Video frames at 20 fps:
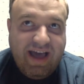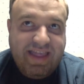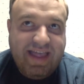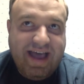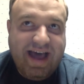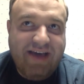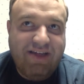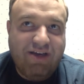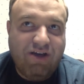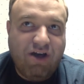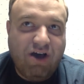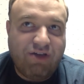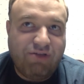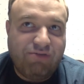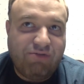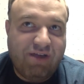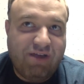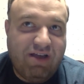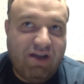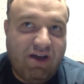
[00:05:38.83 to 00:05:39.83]
Now they're all
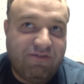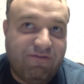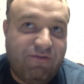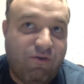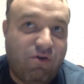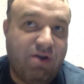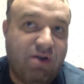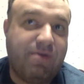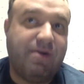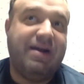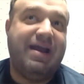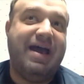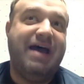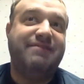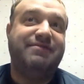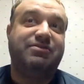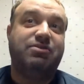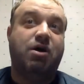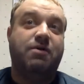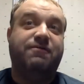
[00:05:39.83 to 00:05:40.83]
four of them are in
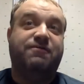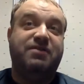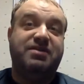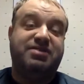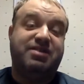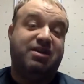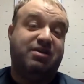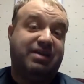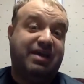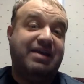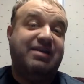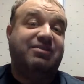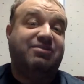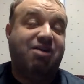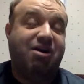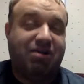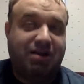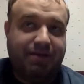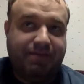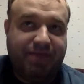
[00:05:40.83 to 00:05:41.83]
heaven. Hopefully they're getting
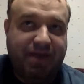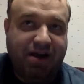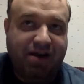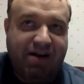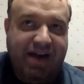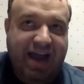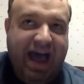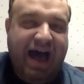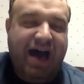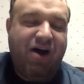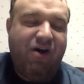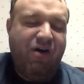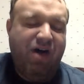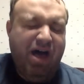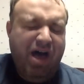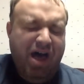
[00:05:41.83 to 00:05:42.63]
along up there now.